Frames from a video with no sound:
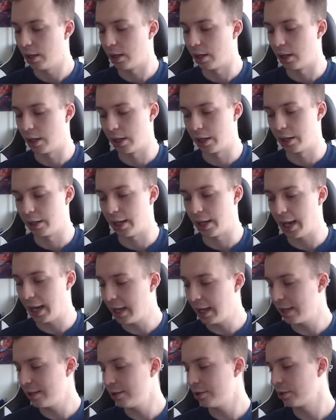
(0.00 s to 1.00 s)
Uh,
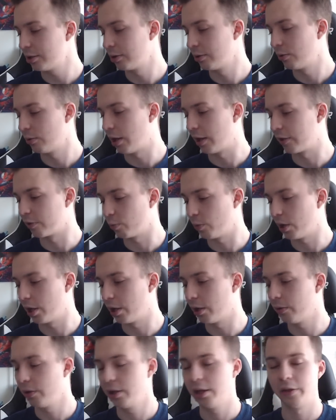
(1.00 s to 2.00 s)
and as
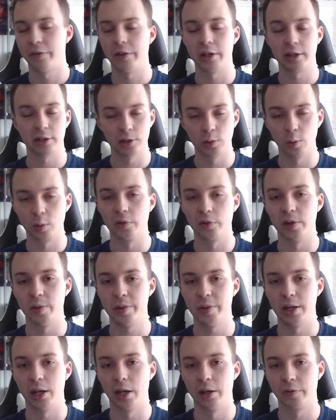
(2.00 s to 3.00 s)
well. Thank you
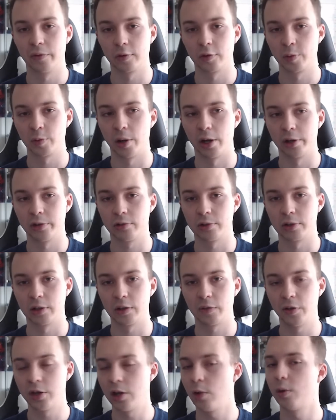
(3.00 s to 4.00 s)
NordVPN for sponsoring
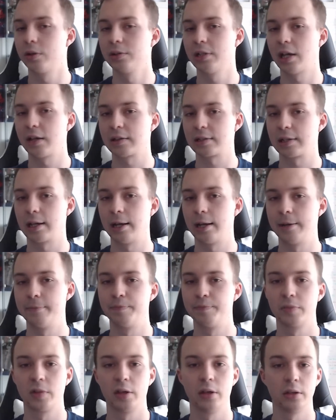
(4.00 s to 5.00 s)
this video one last
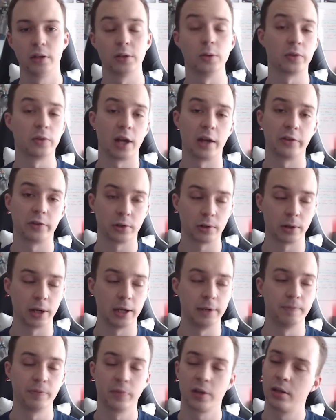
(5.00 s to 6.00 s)
time. Those guys are
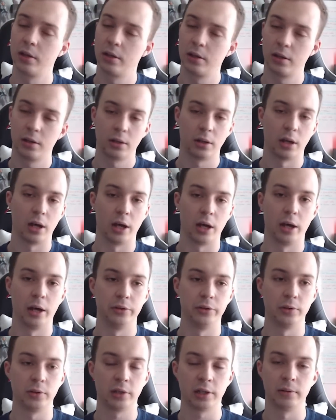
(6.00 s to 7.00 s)
great.
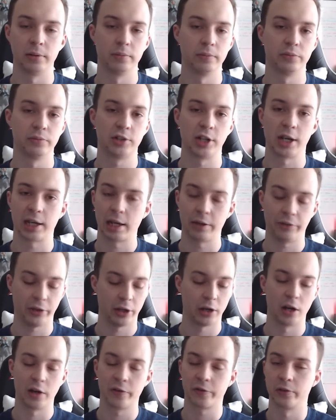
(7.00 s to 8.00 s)
Uh, you can check out
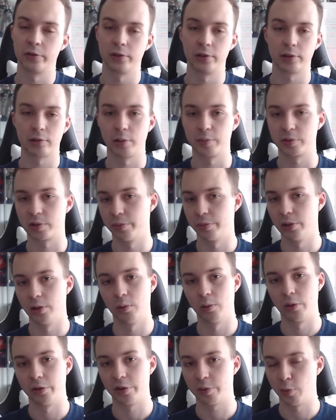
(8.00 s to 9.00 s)
that offer in the description
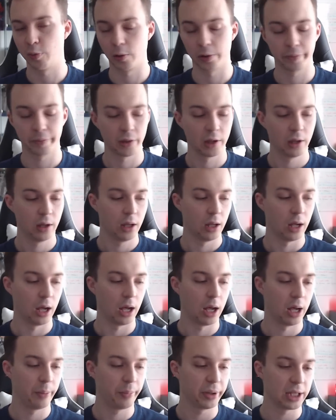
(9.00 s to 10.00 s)
below once more.
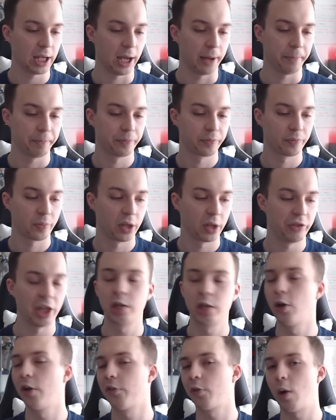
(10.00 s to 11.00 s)
Uh, but yeah,
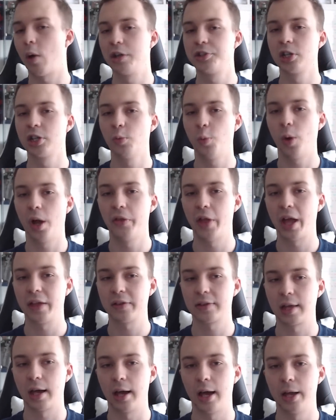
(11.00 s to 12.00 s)
thank you all for watching one
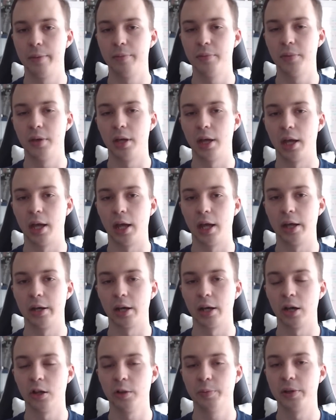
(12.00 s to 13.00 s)
last time,
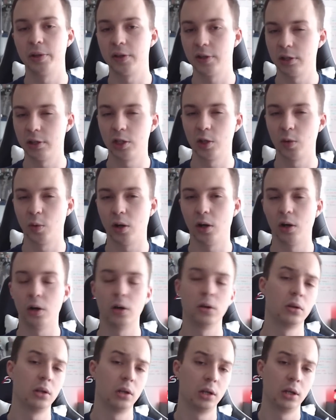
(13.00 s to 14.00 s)
and I'll be seeing you
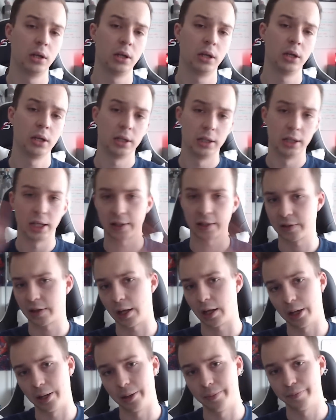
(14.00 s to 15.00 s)
all next
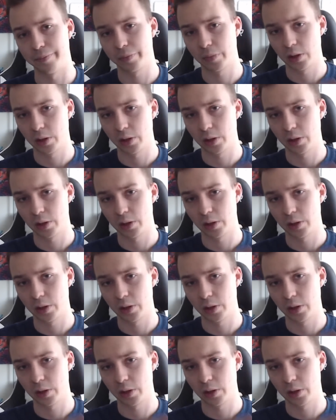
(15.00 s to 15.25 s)
time.